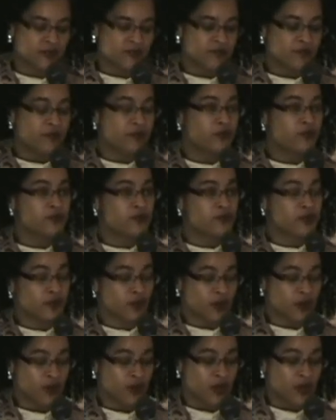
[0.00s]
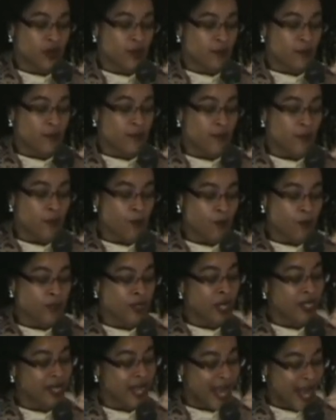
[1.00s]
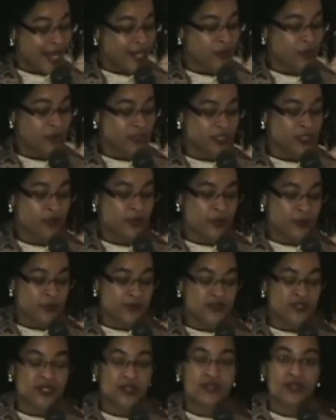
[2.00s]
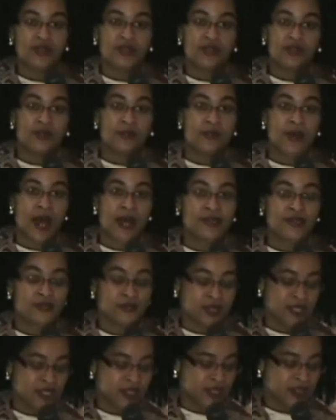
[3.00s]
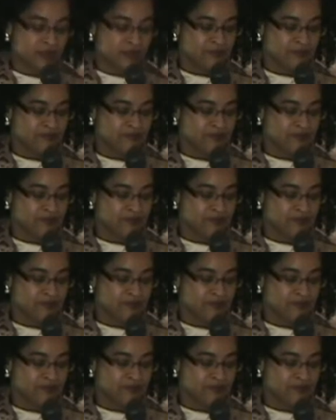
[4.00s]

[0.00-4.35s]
views that are not adequately represented in the mass media.